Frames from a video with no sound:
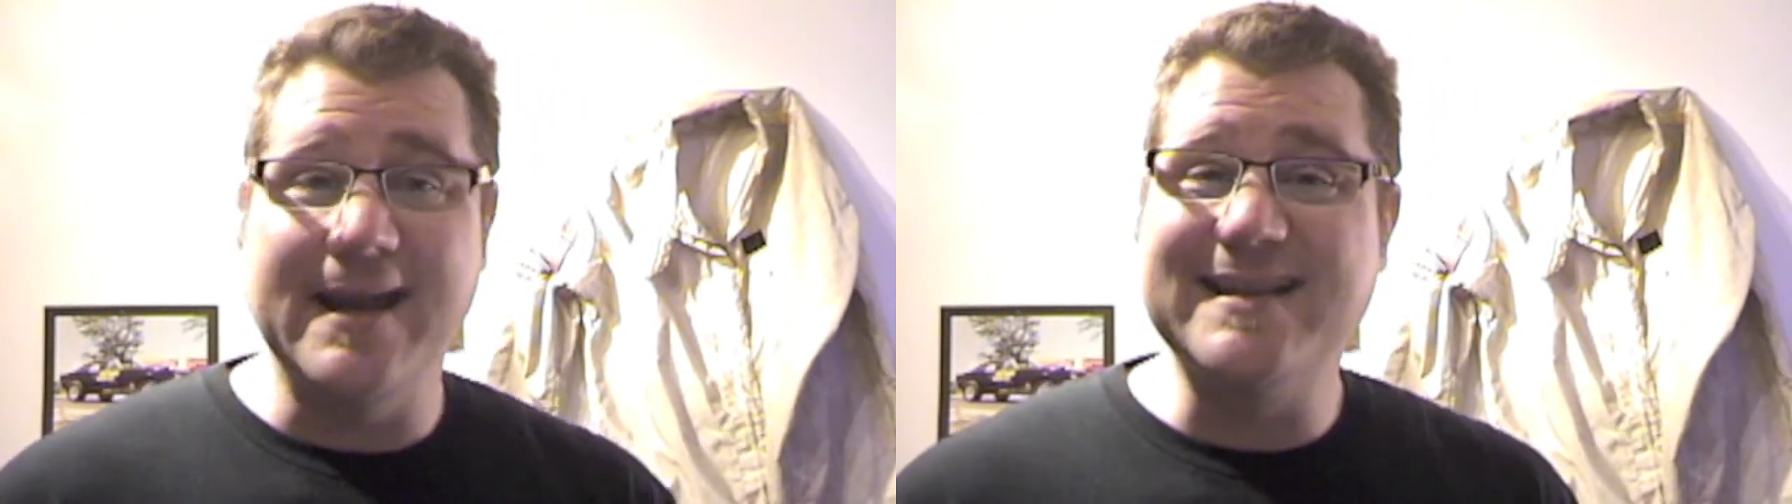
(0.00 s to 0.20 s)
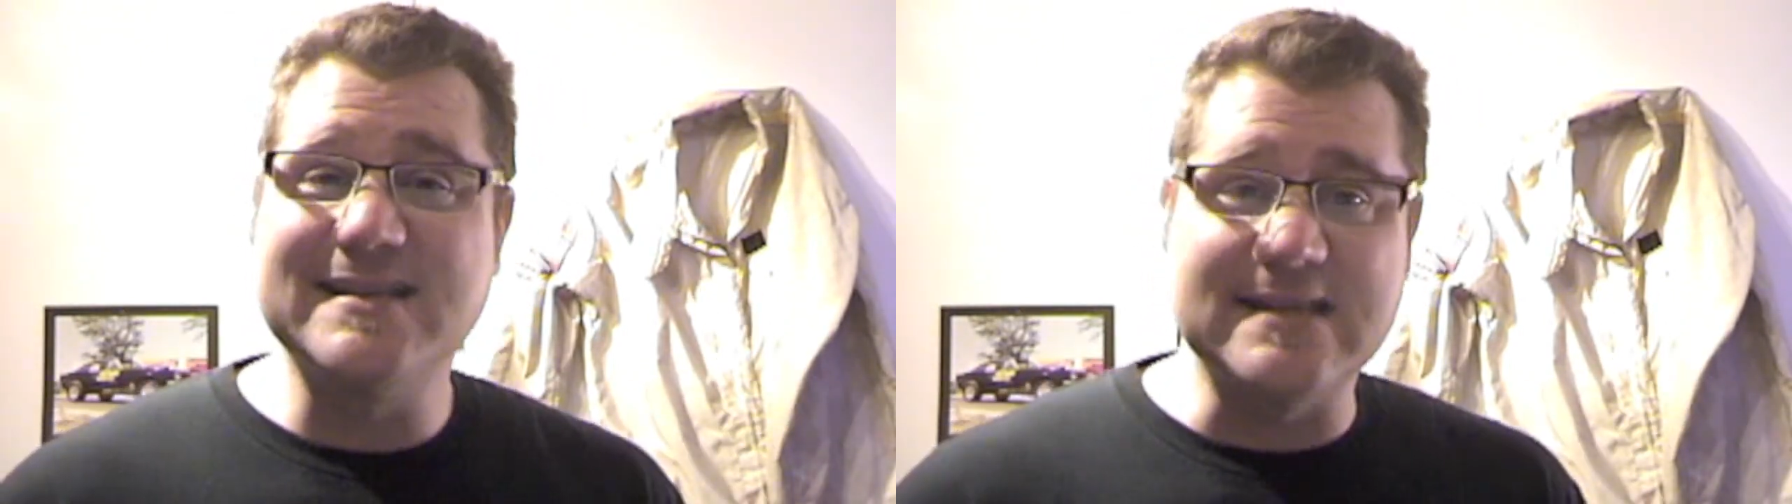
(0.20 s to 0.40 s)

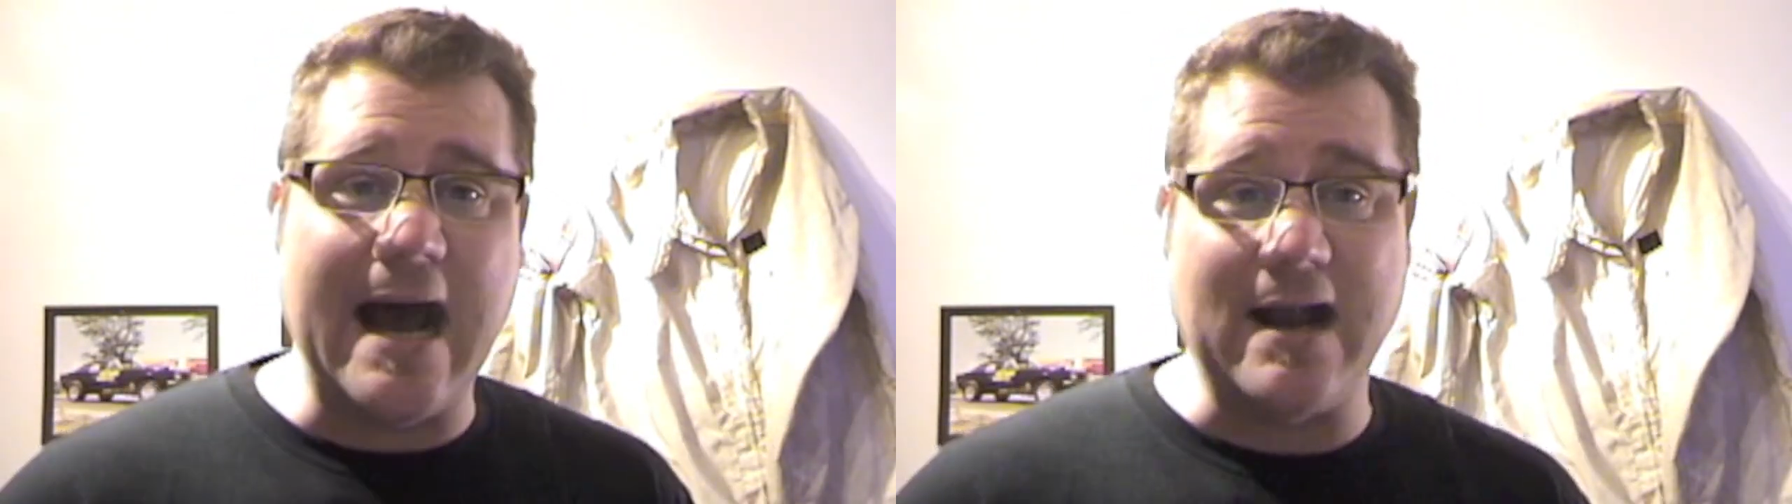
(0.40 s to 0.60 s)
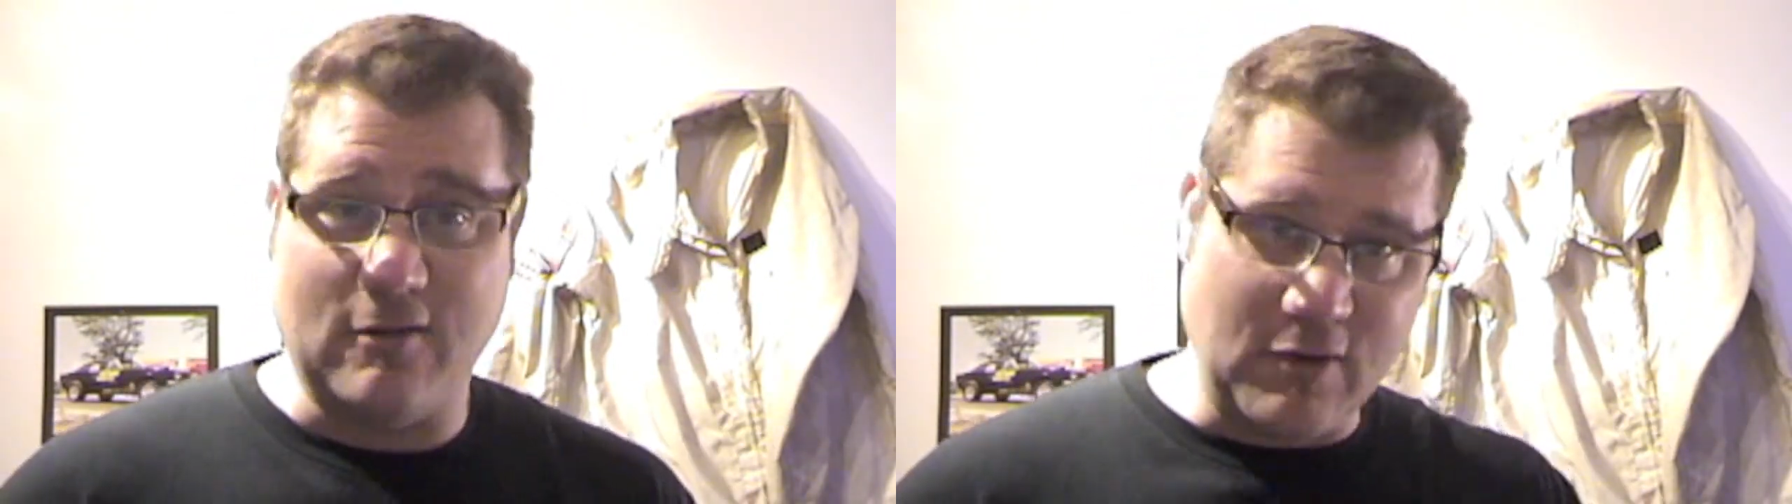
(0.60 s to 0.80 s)
It's
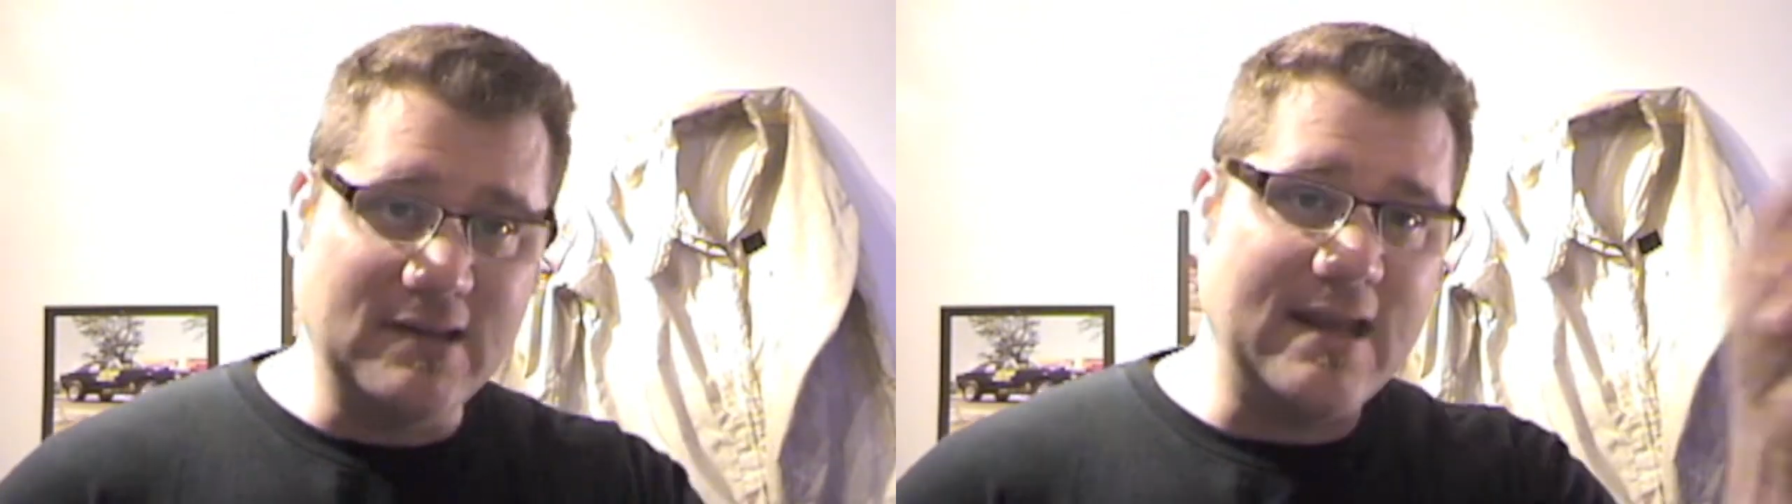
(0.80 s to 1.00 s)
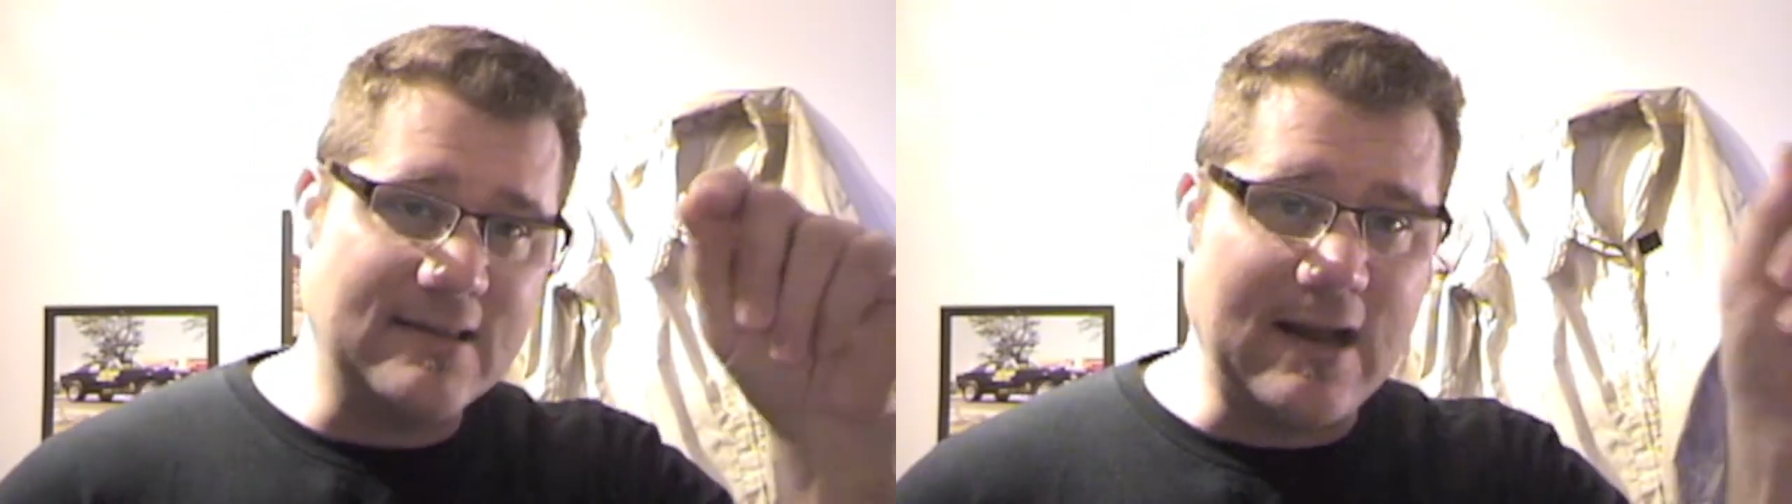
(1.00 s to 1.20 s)
stock.
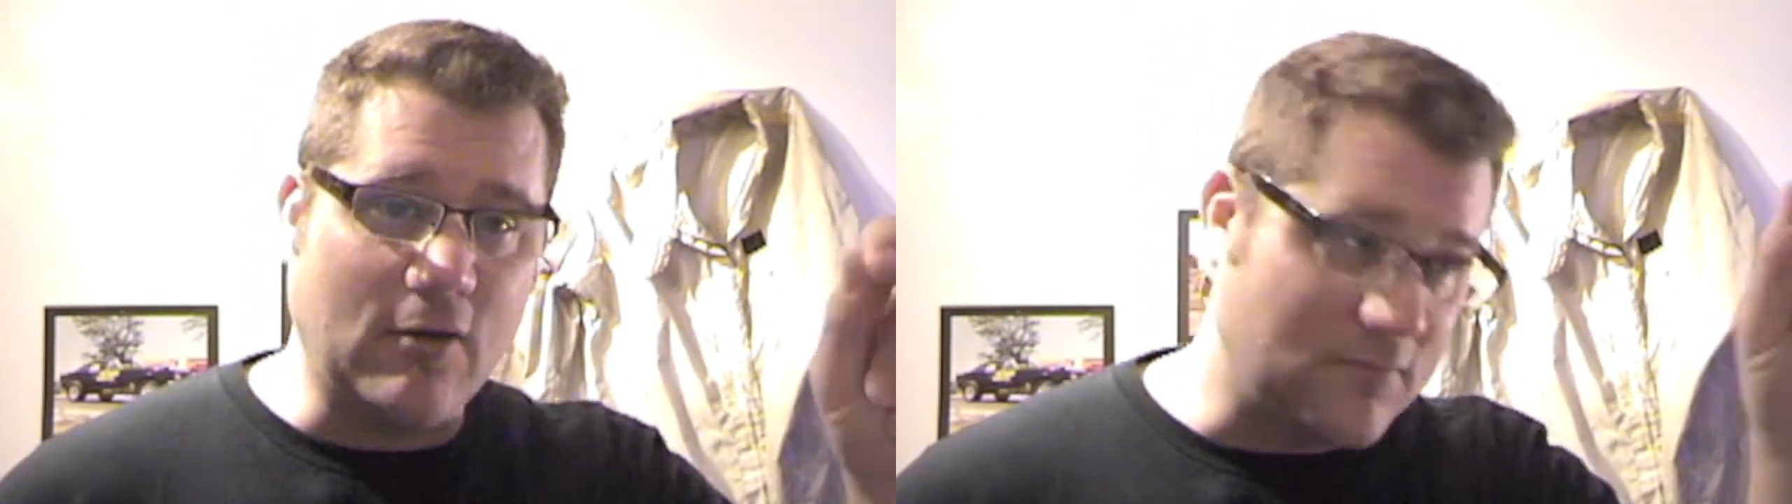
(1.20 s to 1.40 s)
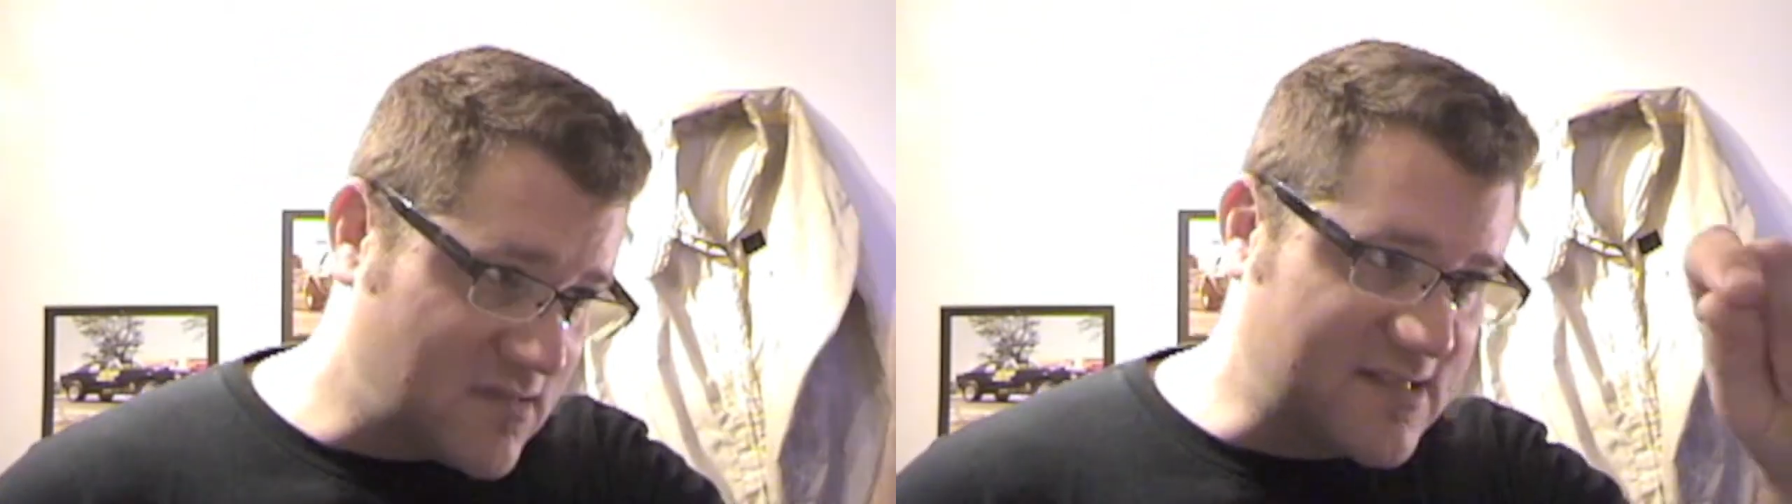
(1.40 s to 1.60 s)
Write that
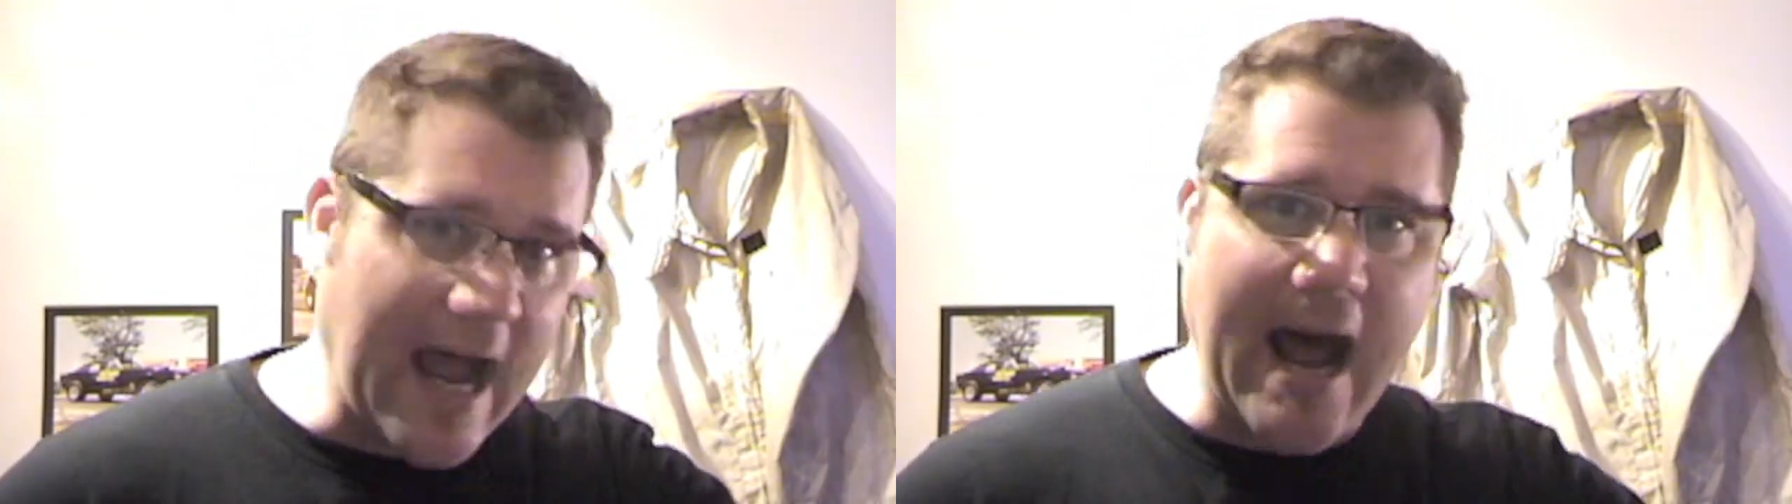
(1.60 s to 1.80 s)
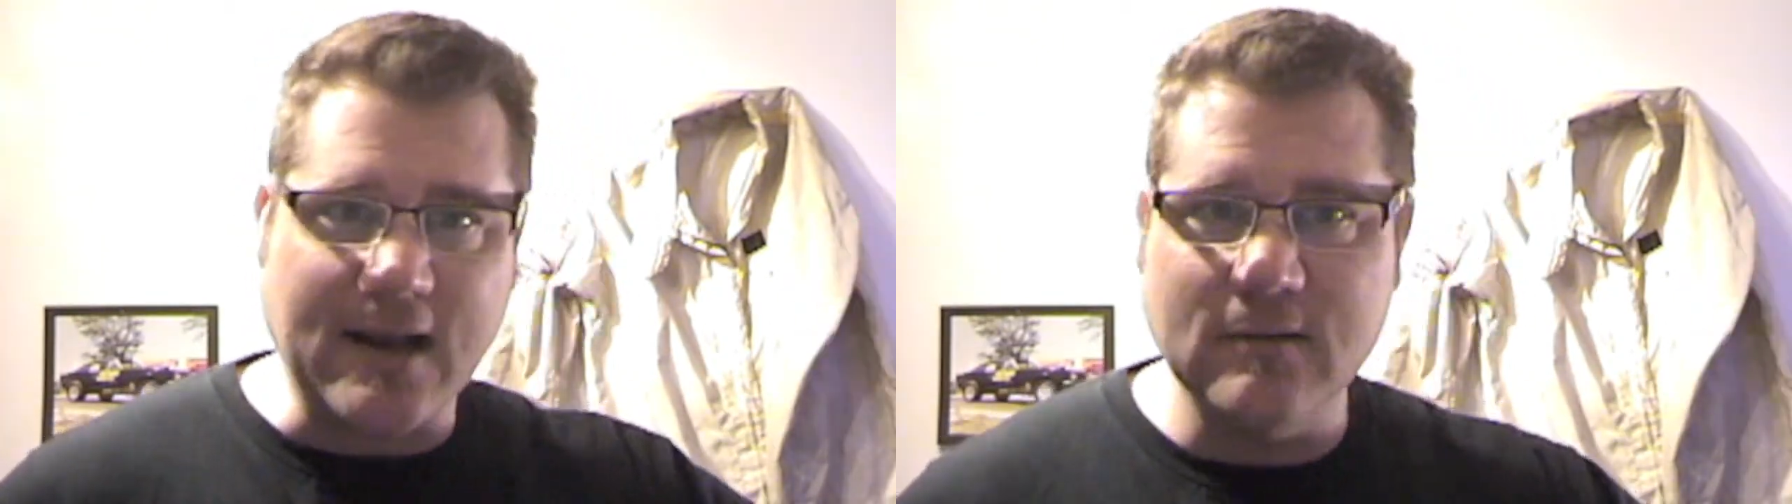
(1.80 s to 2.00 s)
down,
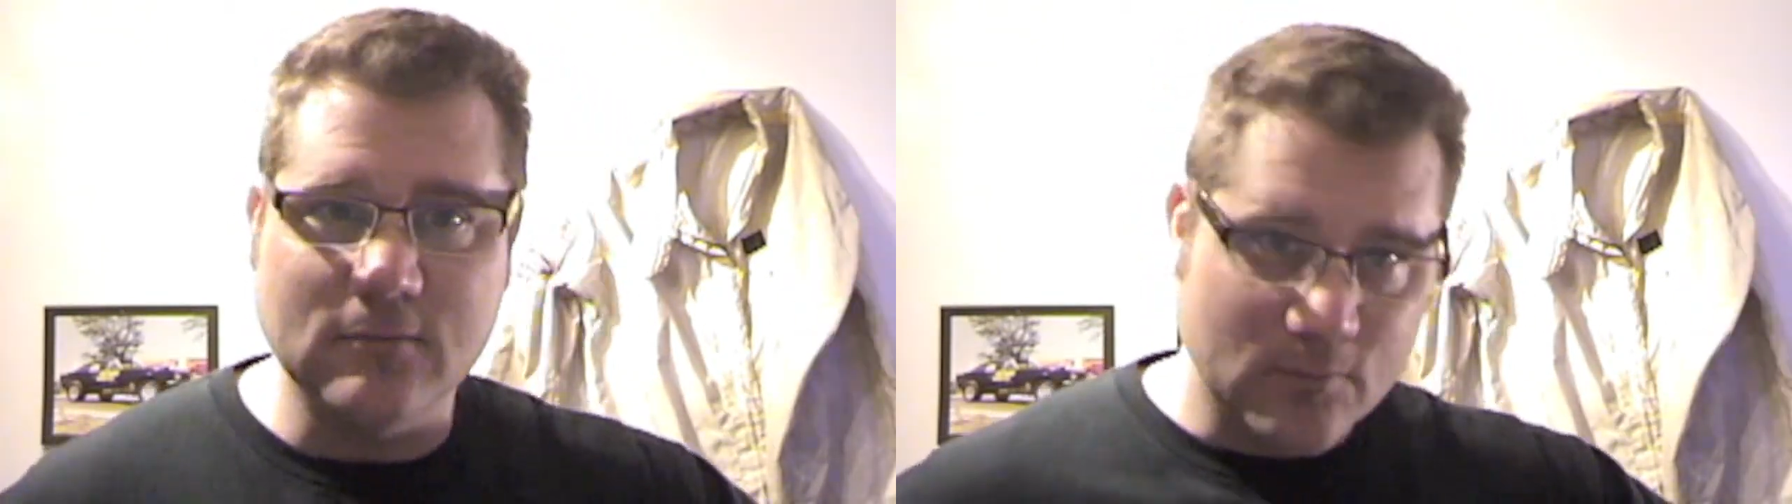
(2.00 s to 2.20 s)
stock.